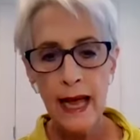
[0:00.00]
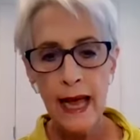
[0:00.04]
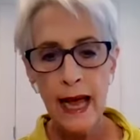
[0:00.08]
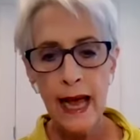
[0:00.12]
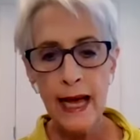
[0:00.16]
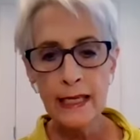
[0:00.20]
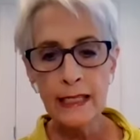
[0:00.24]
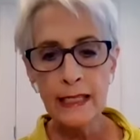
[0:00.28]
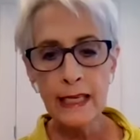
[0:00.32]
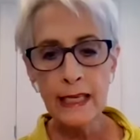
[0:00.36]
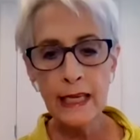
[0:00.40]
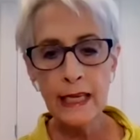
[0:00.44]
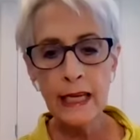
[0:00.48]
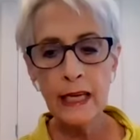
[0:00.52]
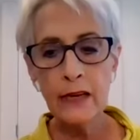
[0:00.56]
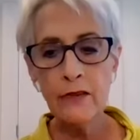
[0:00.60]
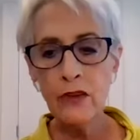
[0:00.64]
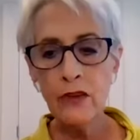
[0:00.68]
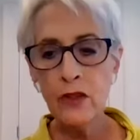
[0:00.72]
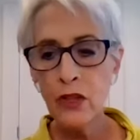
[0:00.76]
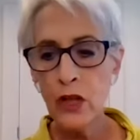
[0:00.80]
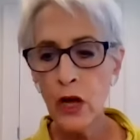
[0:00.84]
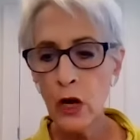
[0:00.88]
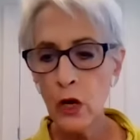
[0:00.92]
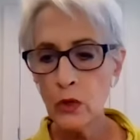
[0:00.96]
And
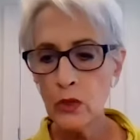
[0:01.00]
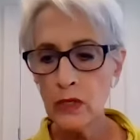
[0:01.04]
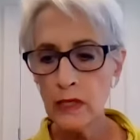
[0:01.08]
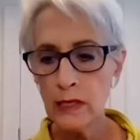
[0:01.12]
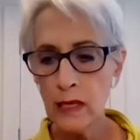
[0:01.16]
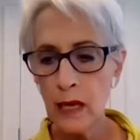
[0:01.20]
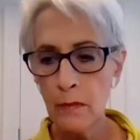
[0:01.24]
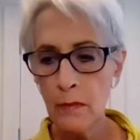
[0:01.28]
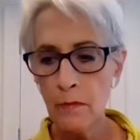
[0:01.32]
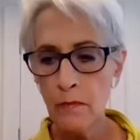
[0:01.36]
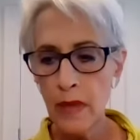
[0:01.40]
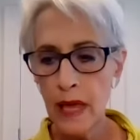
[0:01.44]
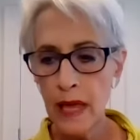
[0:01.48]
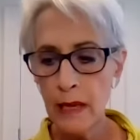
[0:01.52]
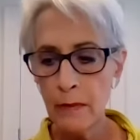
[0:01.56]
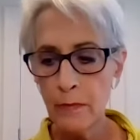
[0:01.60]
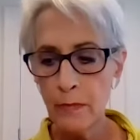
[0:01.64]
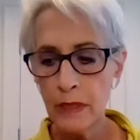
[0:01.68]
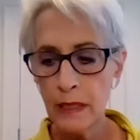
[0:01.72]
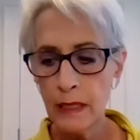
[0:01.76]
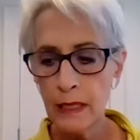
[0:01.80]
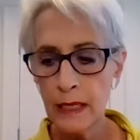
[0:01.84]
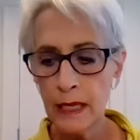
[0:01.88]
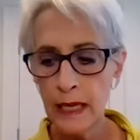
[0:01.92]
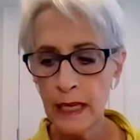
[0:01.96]
even though some may
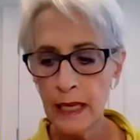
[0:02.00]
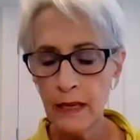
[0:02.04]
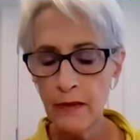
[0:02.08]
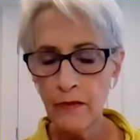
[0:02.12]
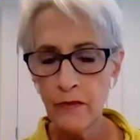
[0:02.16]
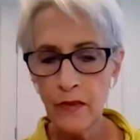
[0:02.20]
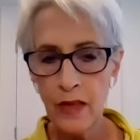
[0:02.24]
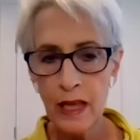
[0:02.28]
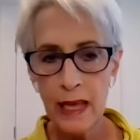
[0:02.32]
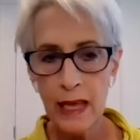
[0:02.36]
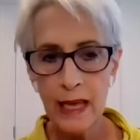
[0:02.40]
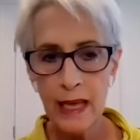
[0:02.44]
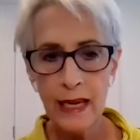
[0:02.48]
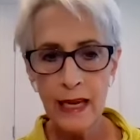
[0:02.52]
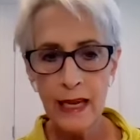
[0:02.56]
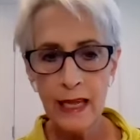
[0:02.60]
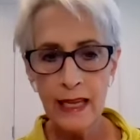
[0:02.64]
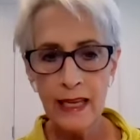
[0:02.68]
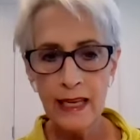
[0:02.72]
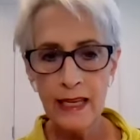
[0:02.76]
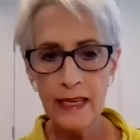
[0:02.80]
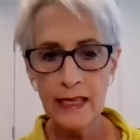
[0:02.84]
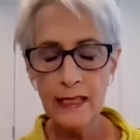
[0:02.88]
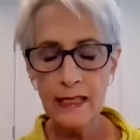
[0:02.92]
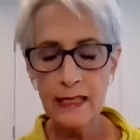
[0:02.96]
believe it
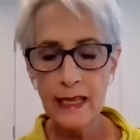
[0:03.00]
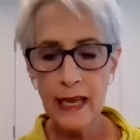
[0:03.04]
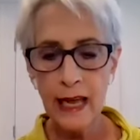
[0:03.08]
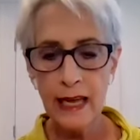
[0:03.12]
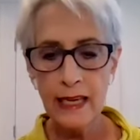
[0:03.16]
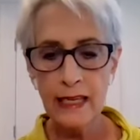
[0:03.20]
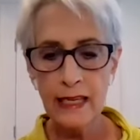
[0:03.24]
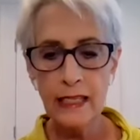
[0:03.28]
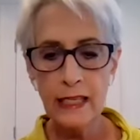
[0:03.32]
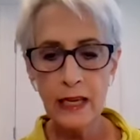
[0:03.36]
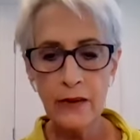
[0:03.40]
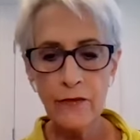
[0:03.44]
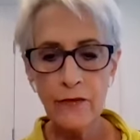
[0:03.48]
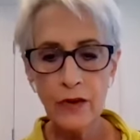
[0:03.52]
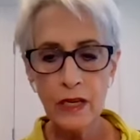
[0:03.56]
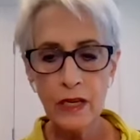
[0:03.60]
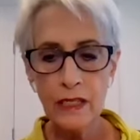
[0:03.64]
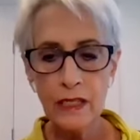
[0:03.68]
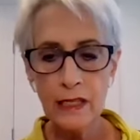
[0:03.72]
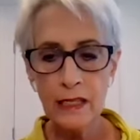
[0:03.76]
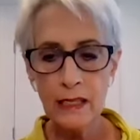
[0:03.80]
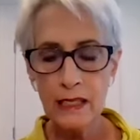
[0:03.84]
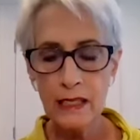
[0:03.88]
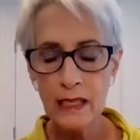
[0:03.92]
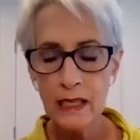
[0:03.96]
is a
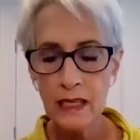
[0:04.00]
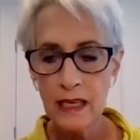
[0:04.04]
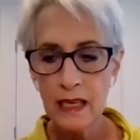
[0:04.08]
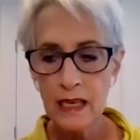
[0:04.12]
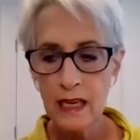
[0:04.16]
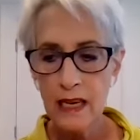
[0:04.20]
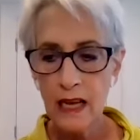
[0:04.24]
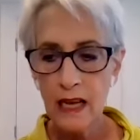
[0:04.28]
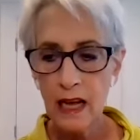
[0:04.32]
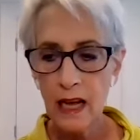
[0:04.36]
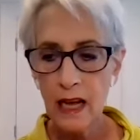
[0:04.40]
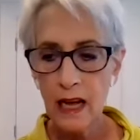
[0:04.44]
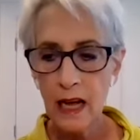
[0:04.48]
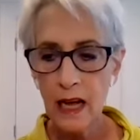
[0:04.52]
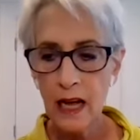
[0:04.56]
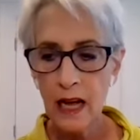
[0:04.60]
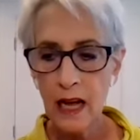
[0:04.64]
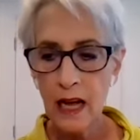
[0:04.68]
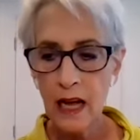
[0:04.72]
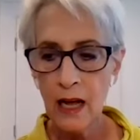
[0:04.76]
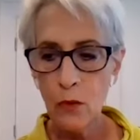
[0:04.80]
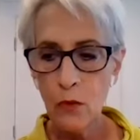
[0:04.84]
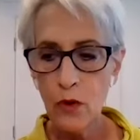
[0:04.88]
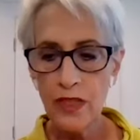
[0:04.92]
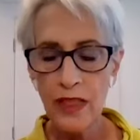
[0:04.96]
difference
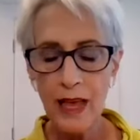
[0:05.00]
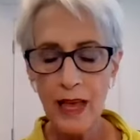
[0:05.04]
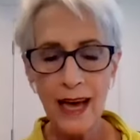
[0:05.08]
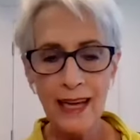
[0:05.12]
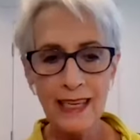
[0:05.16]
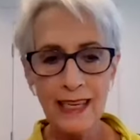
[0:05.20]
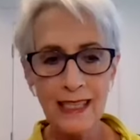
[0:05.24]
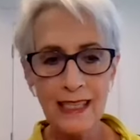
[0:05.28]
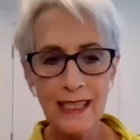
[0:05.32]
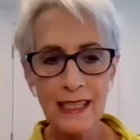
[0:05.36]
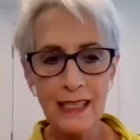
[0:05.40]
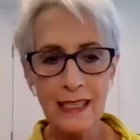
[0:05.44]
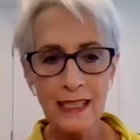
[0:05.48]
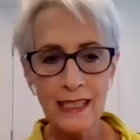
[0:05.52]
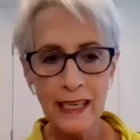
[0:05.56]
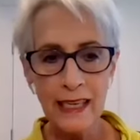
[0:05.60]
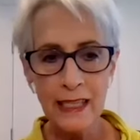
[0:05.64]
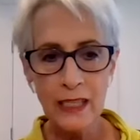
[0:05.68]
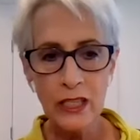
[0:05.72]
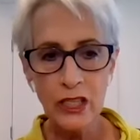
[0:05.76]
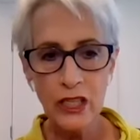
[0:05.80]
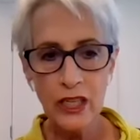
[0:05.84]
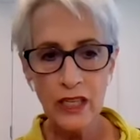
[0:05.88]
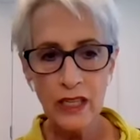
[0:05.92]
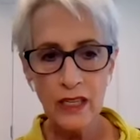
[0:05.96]
without a
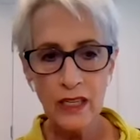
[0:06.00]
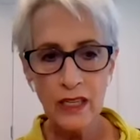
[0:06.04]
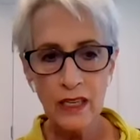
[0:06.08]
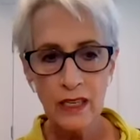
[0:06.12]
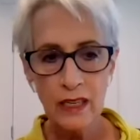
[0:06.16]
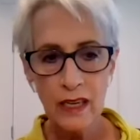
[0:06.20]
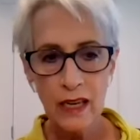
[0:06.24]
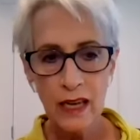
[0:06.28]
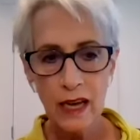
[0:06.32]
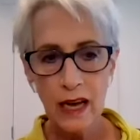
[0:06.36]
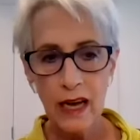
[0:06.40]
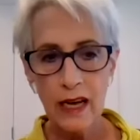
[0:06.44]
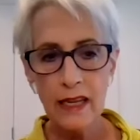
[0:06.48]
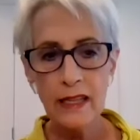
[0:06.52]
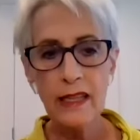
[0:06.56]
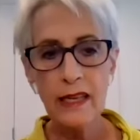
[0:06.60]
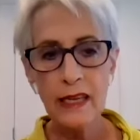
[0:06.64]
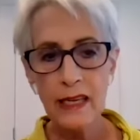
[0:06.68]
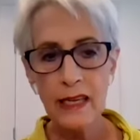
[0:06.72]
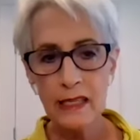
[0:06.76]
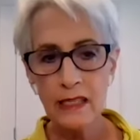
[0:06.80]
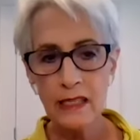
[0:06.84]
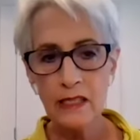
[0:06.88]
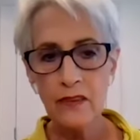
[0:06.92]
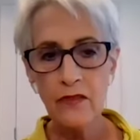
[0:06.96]
distinction, I
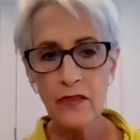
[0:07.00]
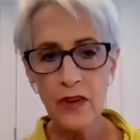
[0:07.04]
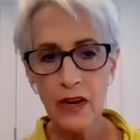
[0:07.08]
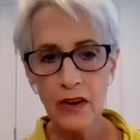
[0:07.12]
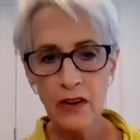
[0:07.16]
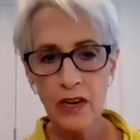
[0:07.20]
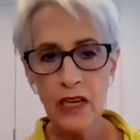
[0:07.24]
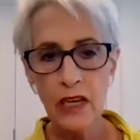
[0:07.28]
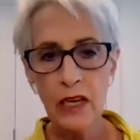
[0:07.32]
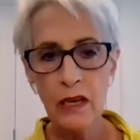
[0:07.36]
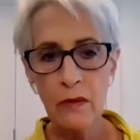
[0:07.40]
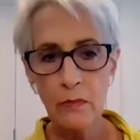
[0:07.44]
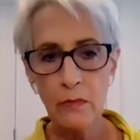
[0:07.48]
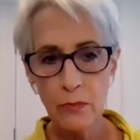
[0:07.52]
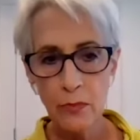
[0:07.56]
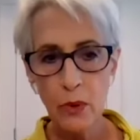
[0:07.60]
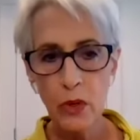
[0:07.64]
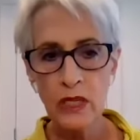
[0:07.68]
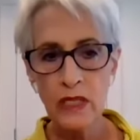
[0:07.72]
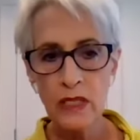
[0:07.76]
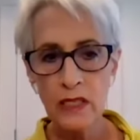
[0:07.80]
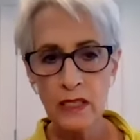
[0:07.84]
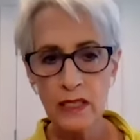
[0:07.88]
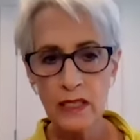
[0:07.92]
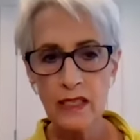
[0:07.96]
think it's a very
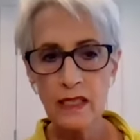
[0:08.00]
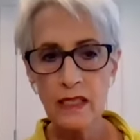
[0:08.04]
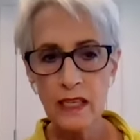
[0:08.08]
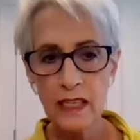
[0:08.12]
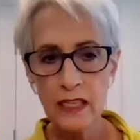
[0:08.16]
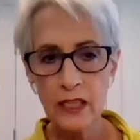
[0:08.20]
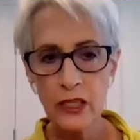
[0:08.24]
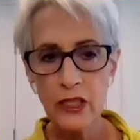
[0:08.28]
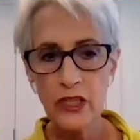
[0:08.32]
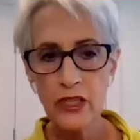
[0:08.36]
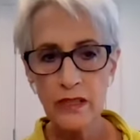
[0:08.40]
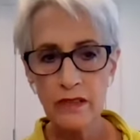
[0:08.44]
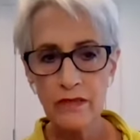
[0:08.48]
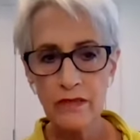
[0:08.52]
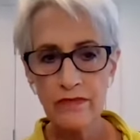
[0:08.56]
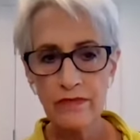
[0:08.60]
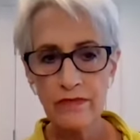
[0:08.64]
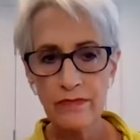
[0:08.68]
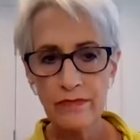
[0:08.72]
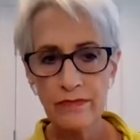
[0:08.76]
important distinction.